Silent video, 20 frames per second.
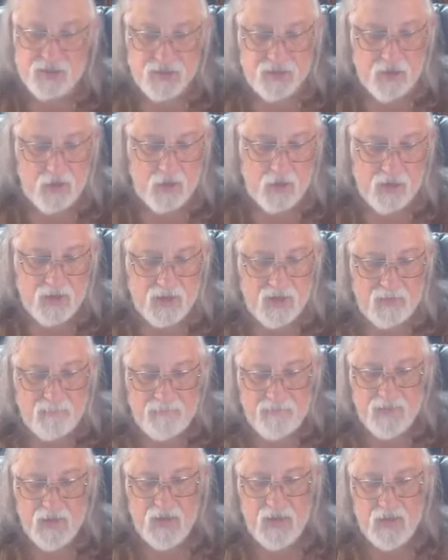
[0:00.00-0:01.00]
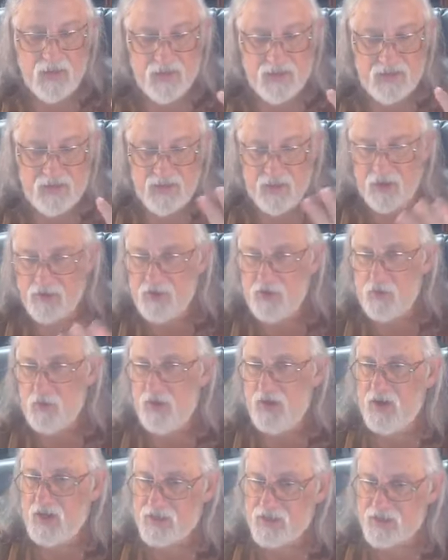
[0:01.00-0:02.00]
authority. And the other
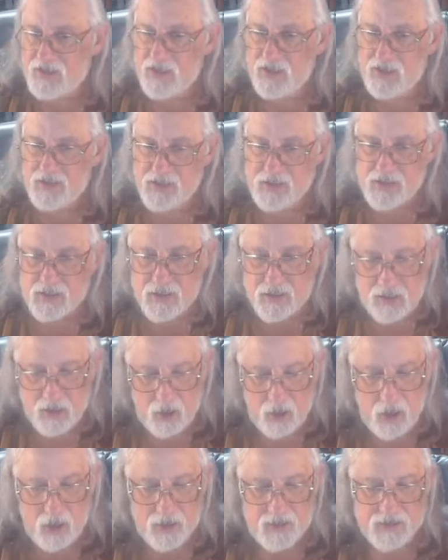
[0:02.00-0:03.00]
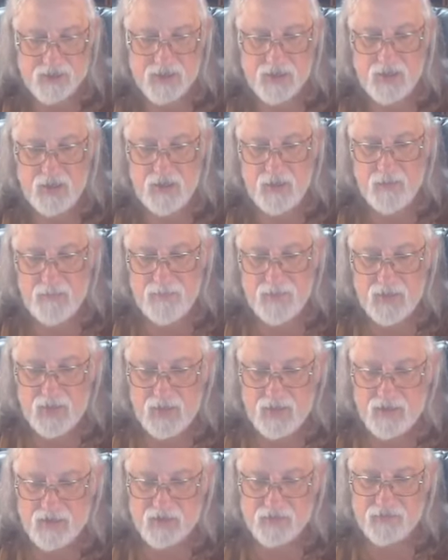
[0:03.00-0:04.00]
way I see this clause
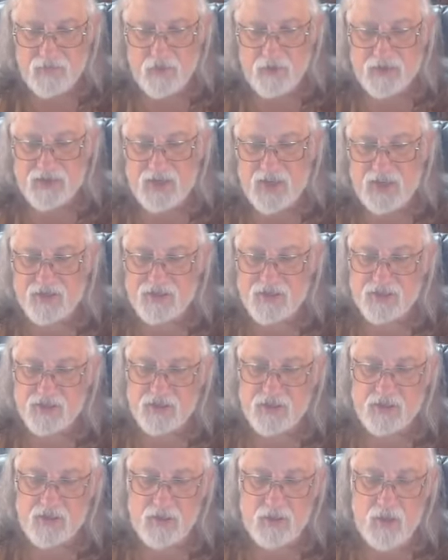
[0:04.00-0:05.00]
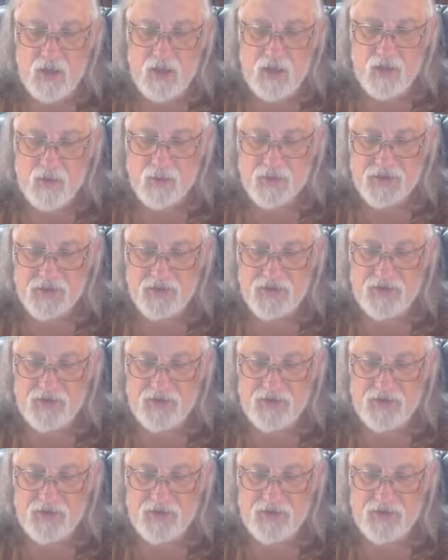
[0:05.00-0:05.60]
in this verse has to do with